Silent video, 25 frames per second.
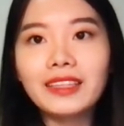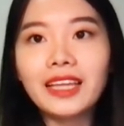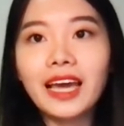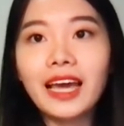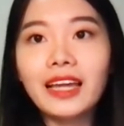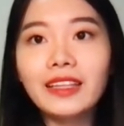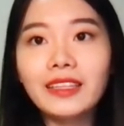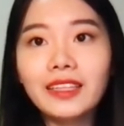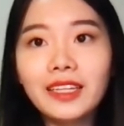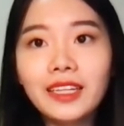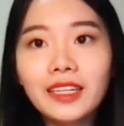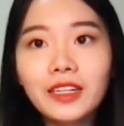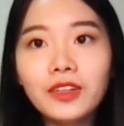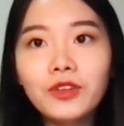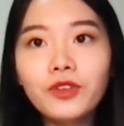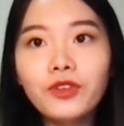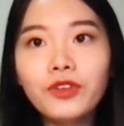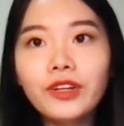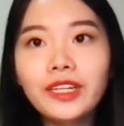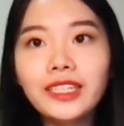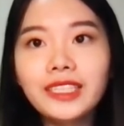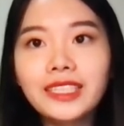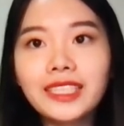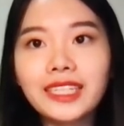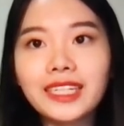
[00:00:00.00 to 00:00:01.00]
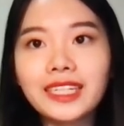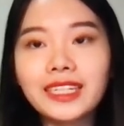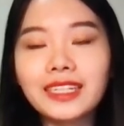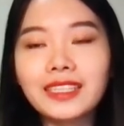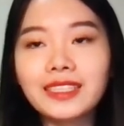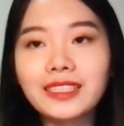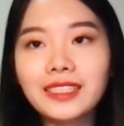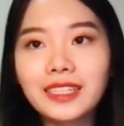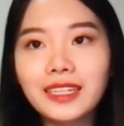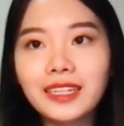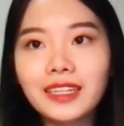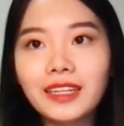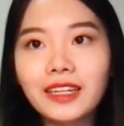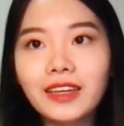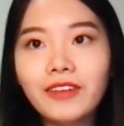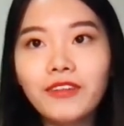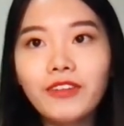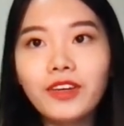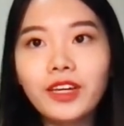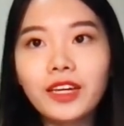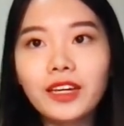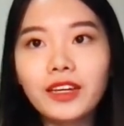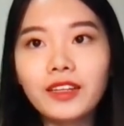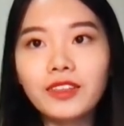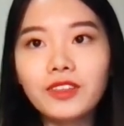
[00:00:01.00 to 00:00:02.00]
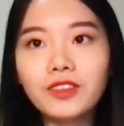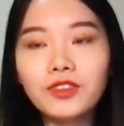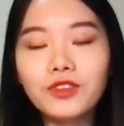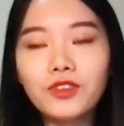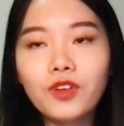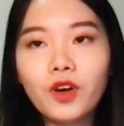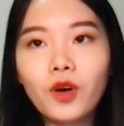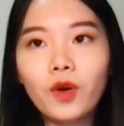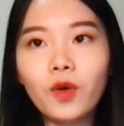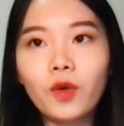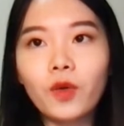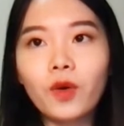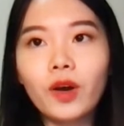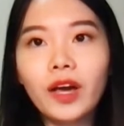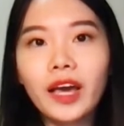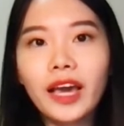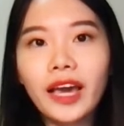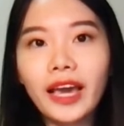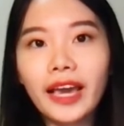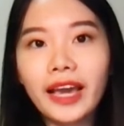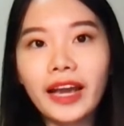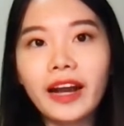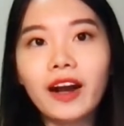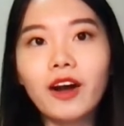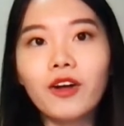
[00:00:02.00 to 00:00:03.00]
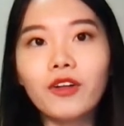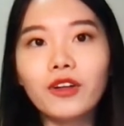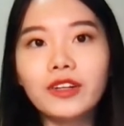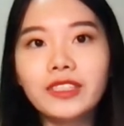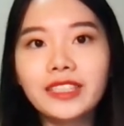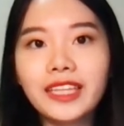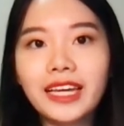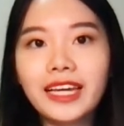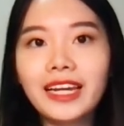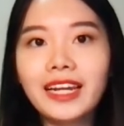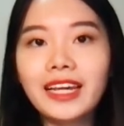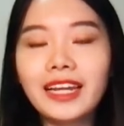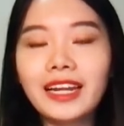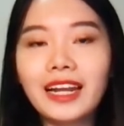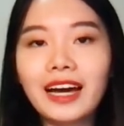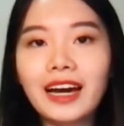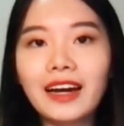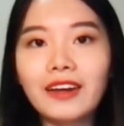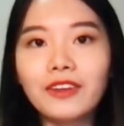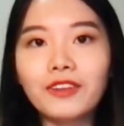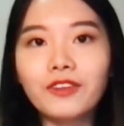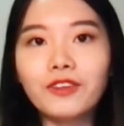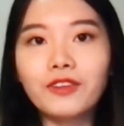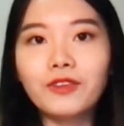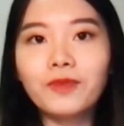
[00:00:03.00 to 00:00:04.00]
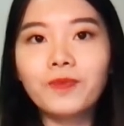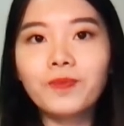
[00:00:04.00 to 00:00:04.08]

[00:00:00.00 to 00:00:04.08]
an increasingly significant role in our daily life,